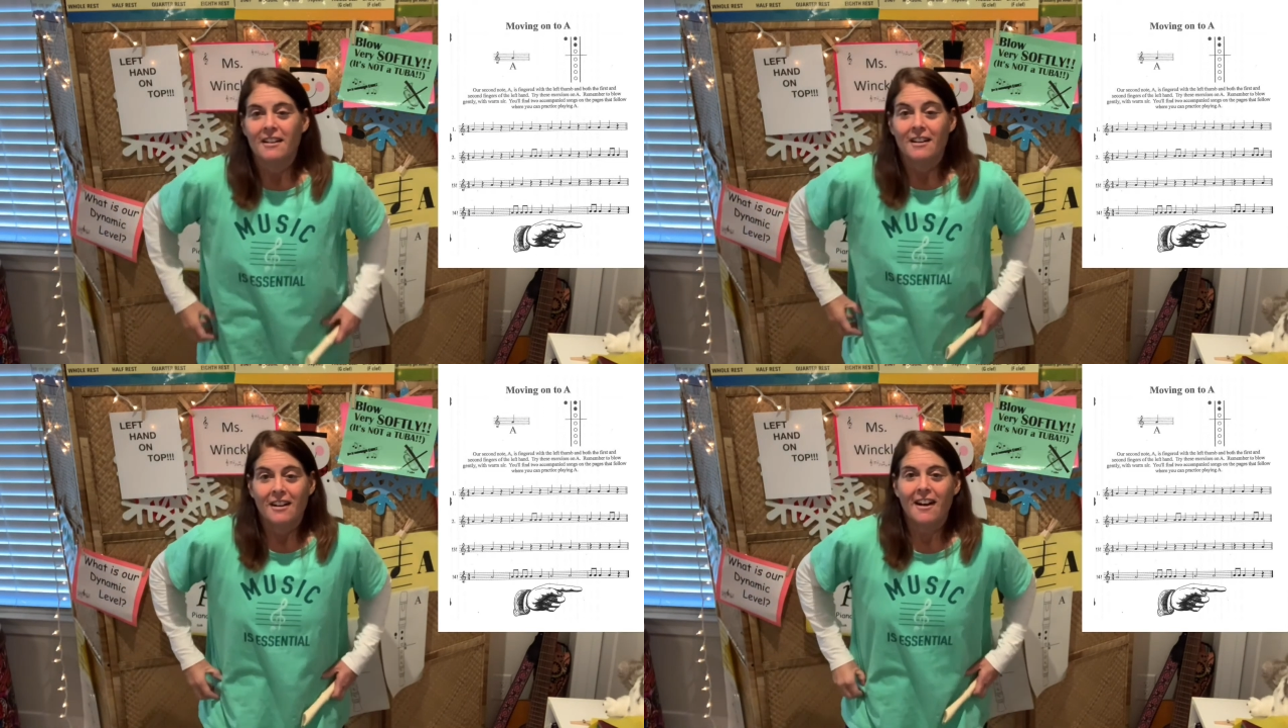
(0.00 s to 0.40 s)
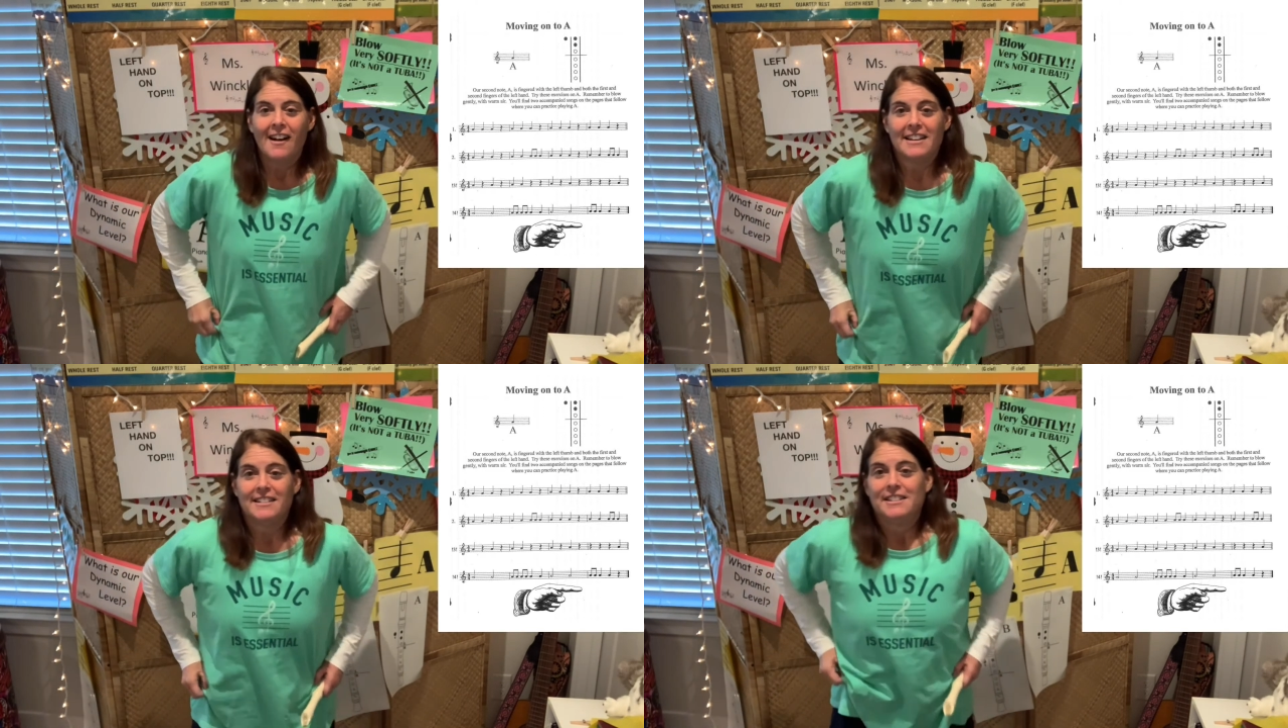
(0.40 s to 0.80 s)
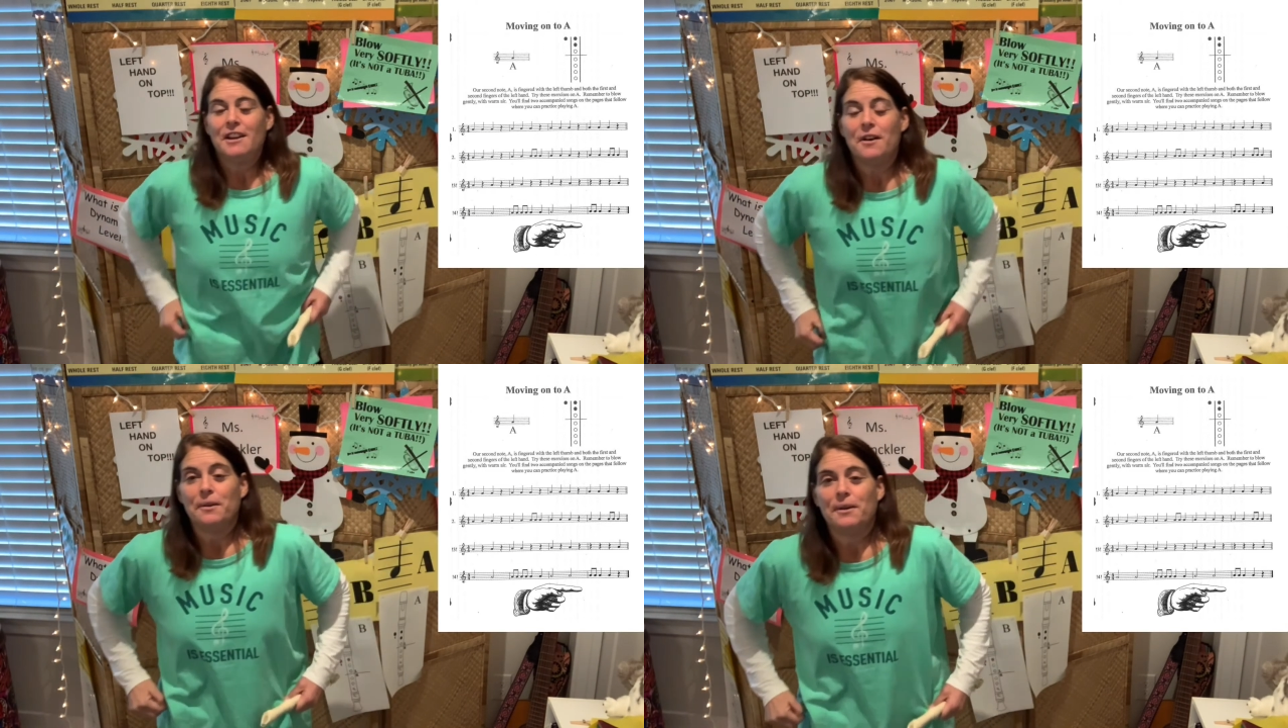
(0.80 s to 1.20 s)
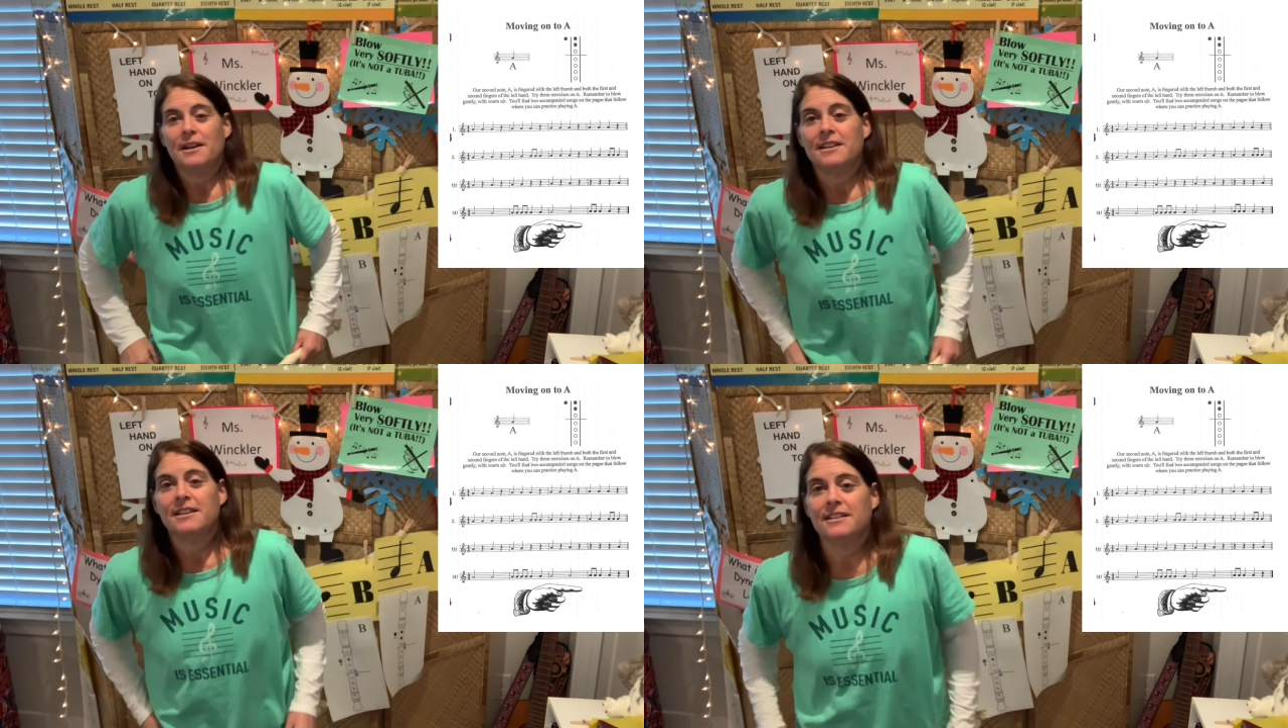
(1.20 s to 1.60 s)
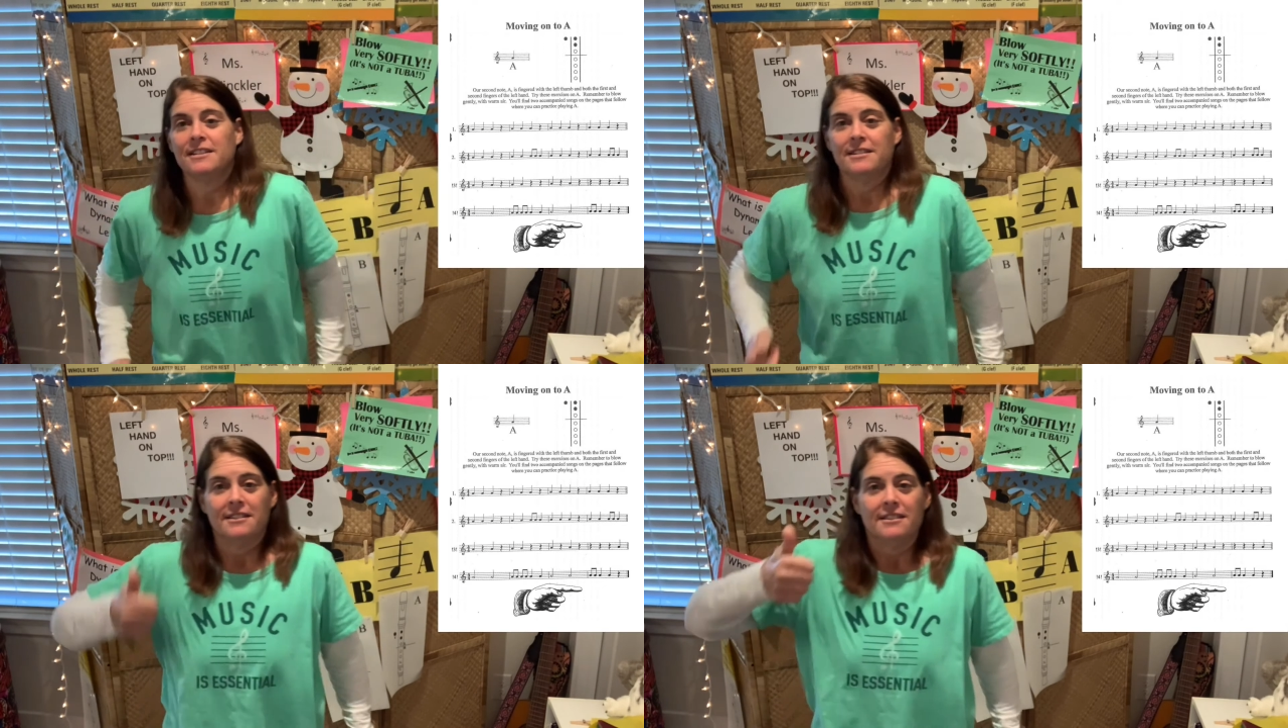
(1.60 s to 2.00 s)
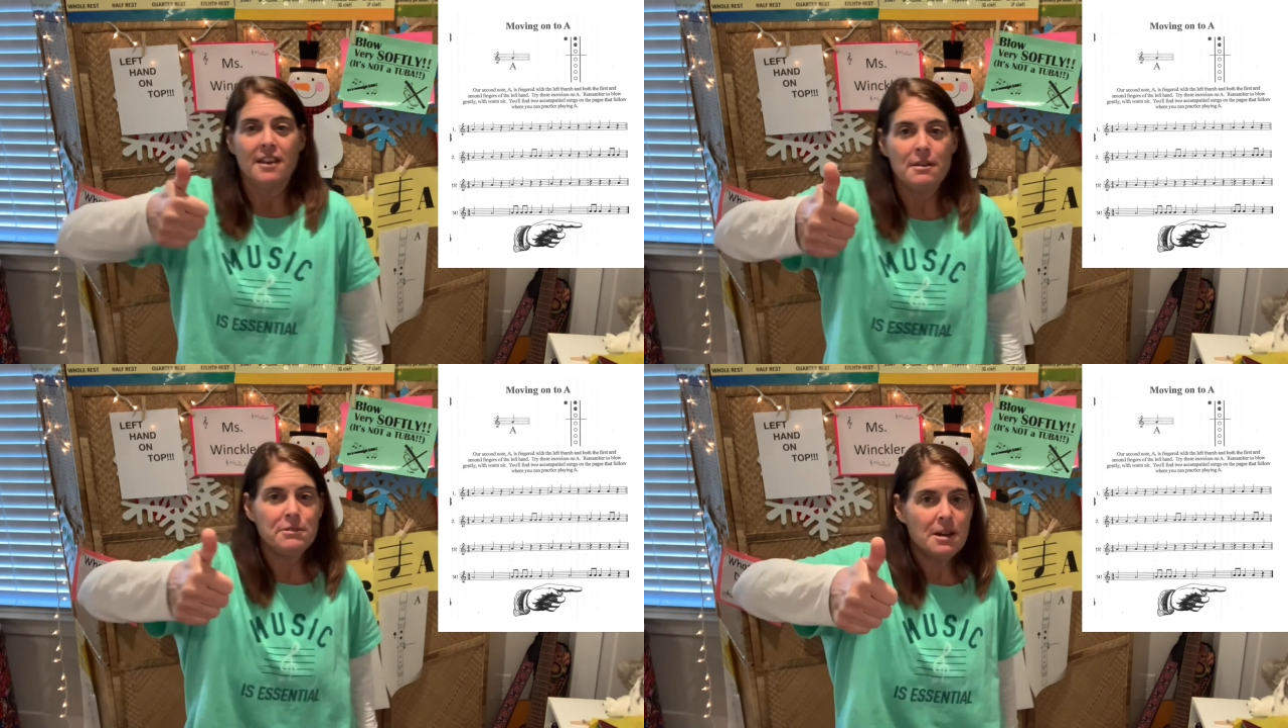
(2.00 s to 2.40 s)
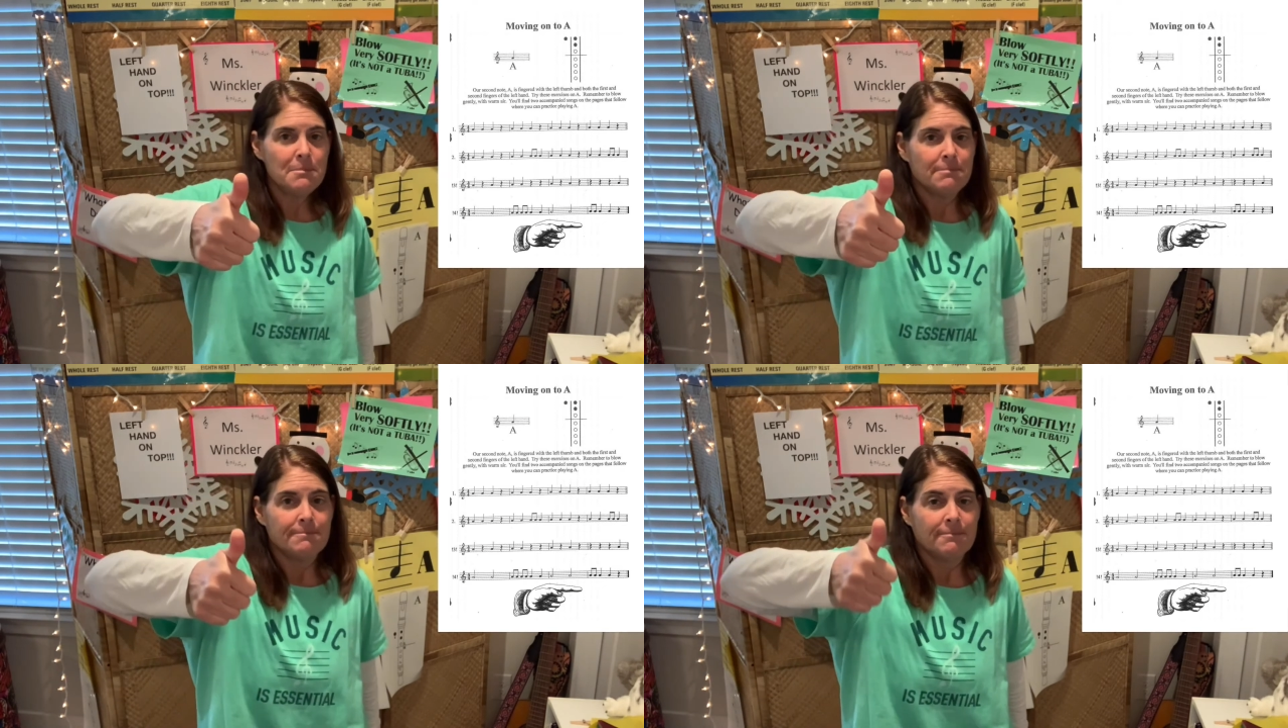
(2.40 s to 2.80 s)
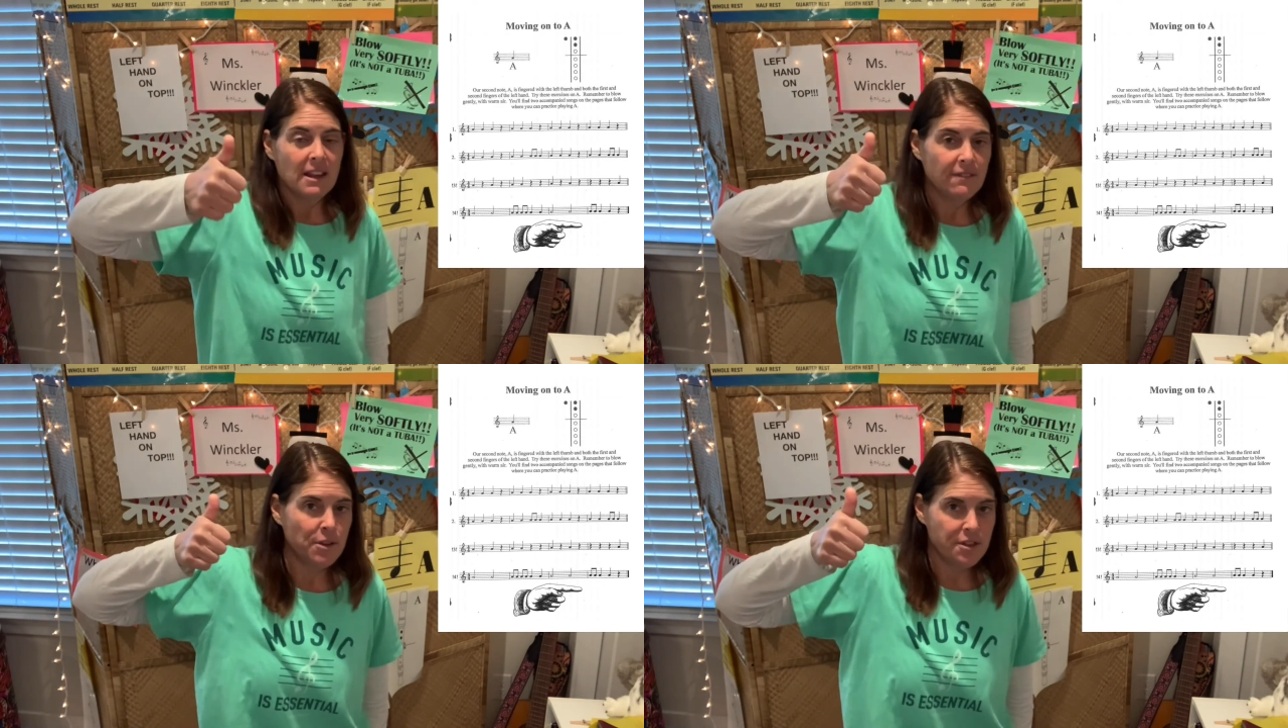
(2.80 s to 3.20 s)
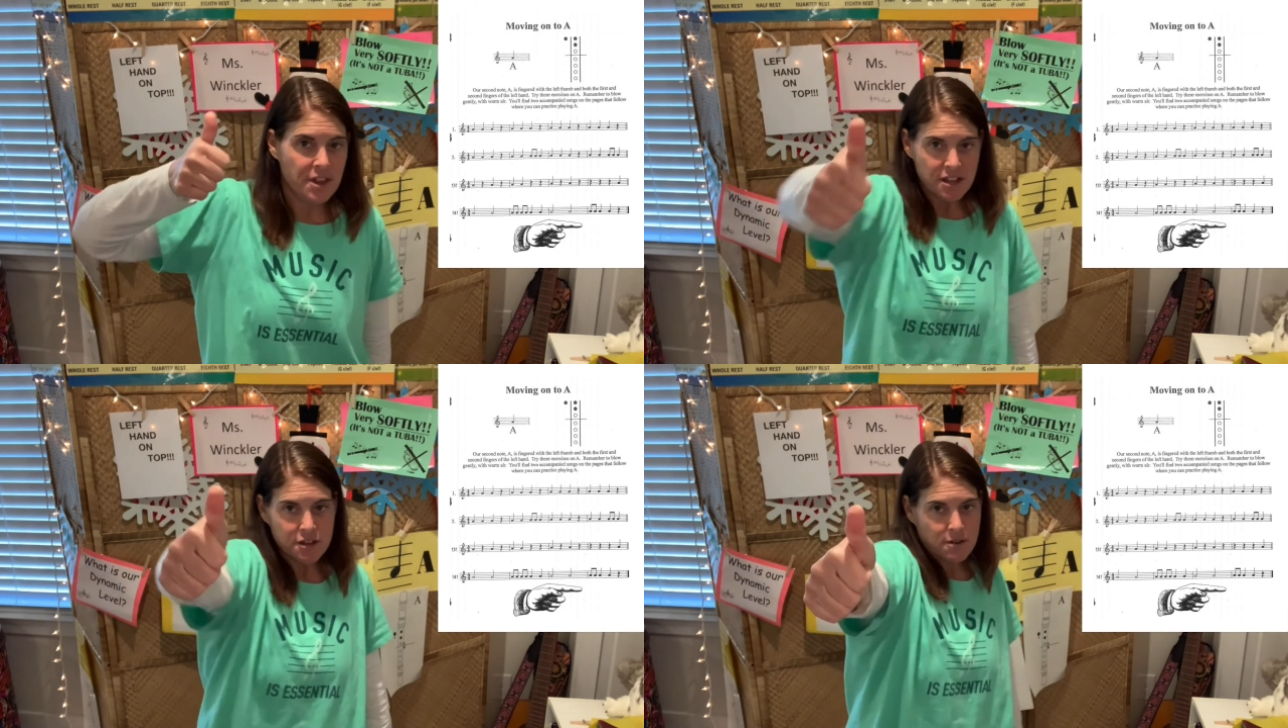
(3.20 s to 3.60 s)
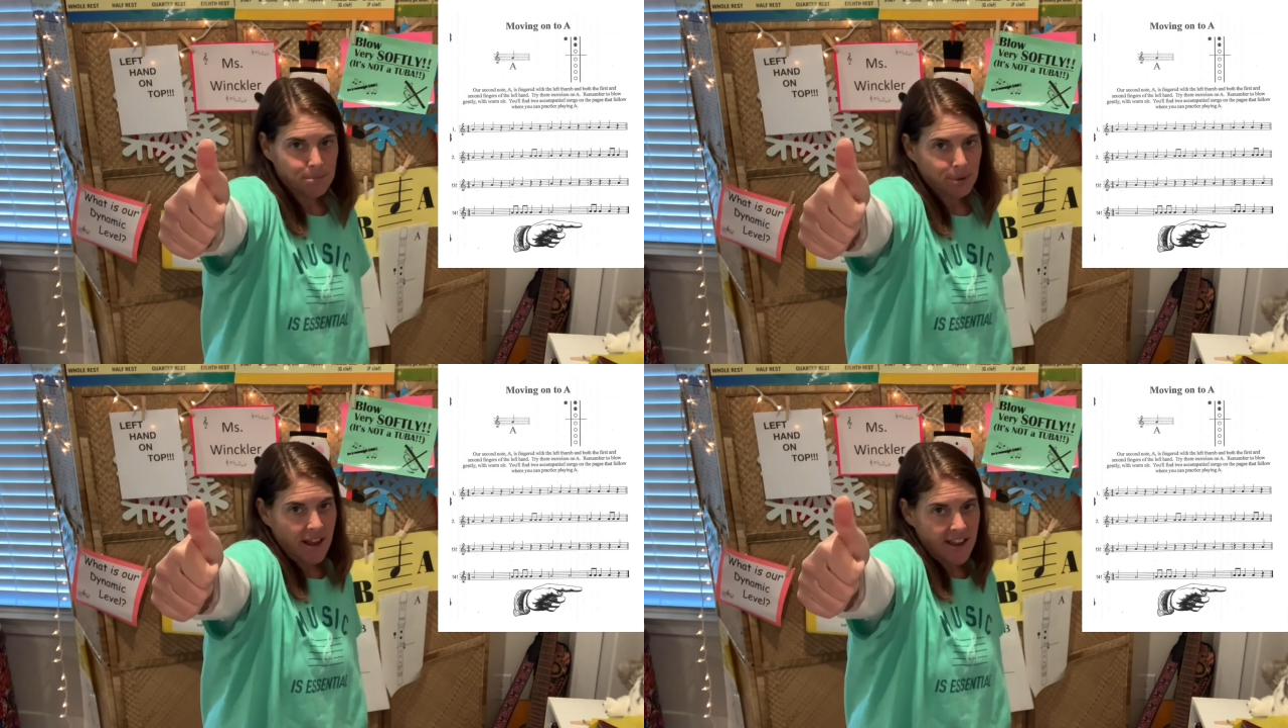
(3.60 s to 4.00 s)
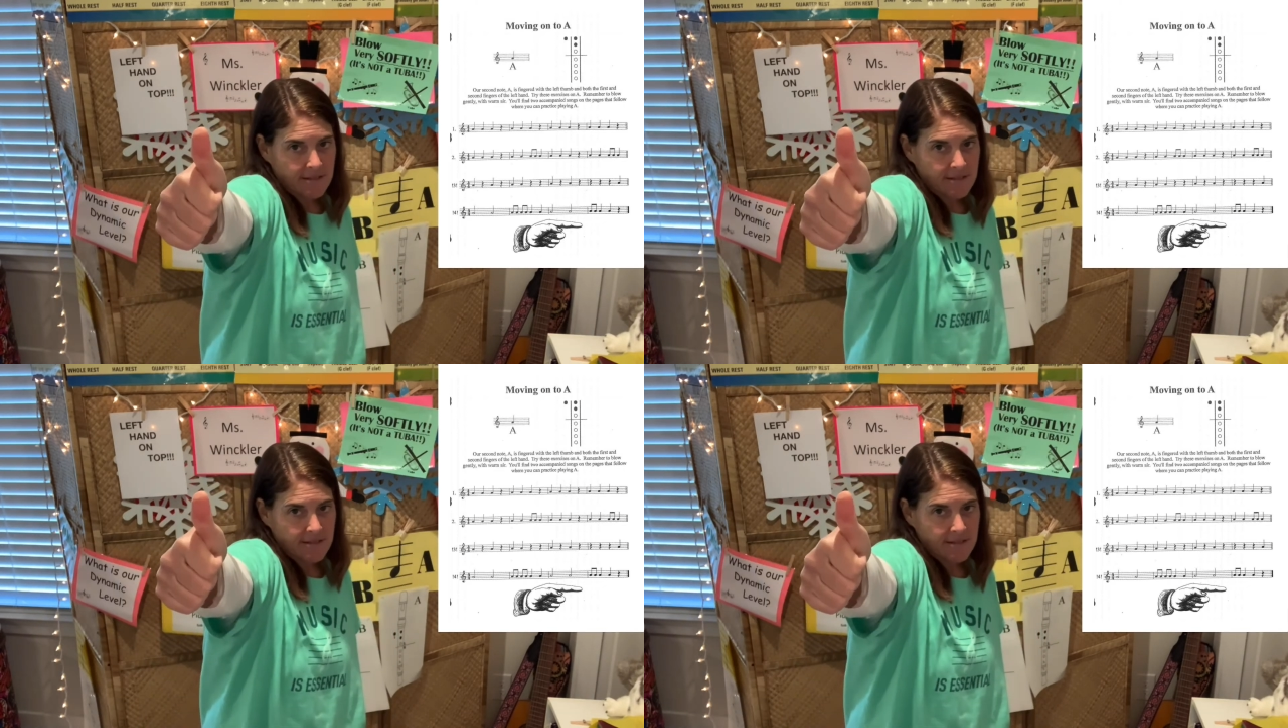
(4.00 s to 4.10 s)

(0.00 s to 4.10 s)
All right, so thumbs up if you think you can play it.